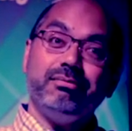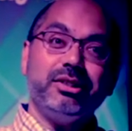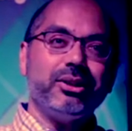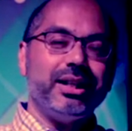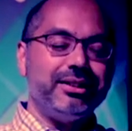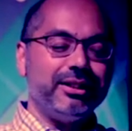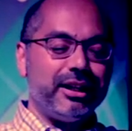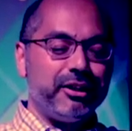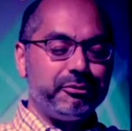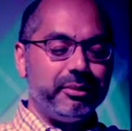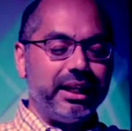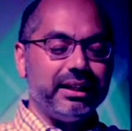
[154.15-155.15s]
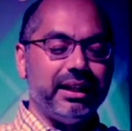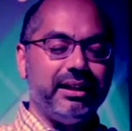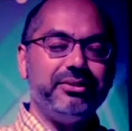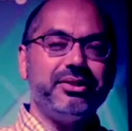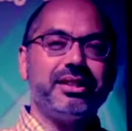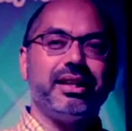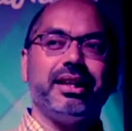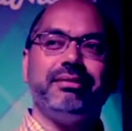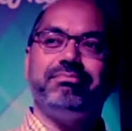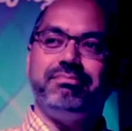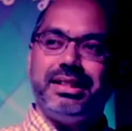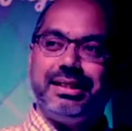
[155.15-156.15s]
So I took off my gloves,
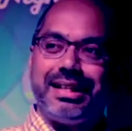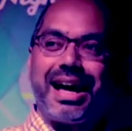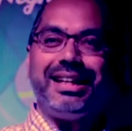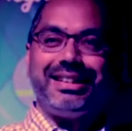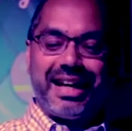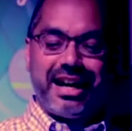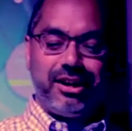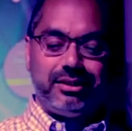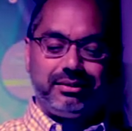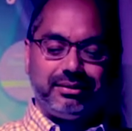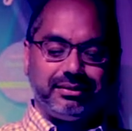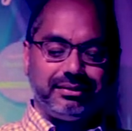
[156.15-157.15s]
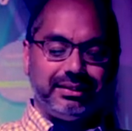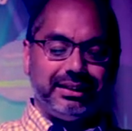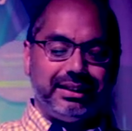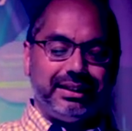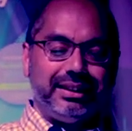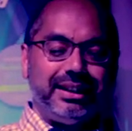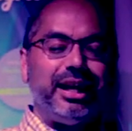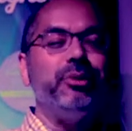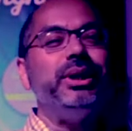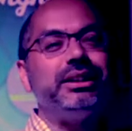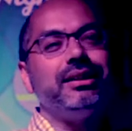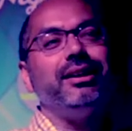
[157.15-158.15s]
I sat down,
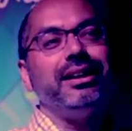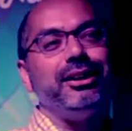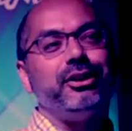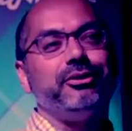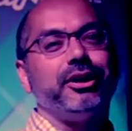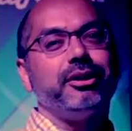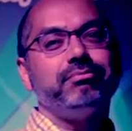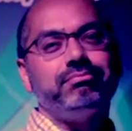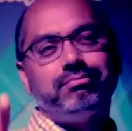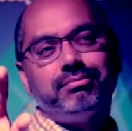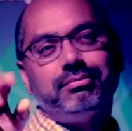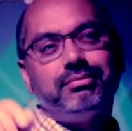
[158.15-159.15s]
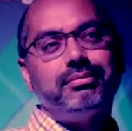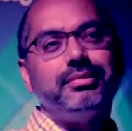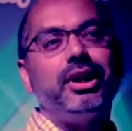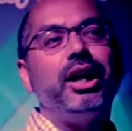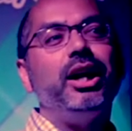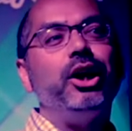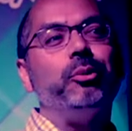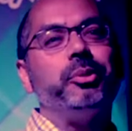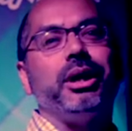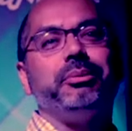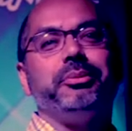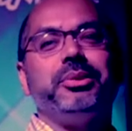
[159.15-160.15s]
and we started over. No
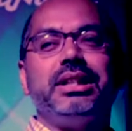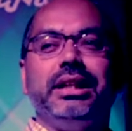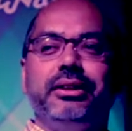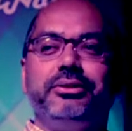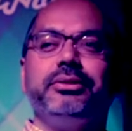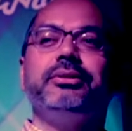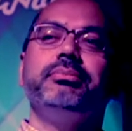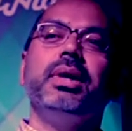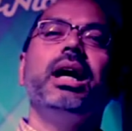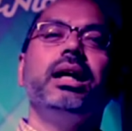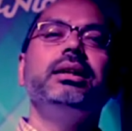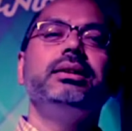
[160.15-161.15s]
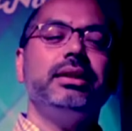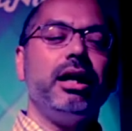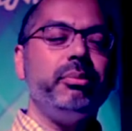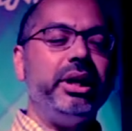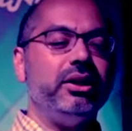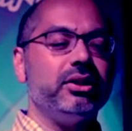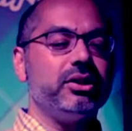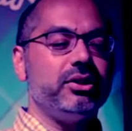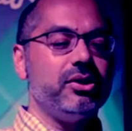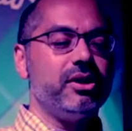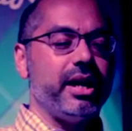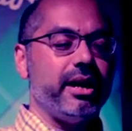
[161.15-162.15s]
problem, Steve. Tell me your
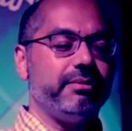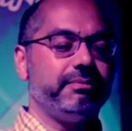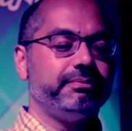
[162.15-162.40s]
story.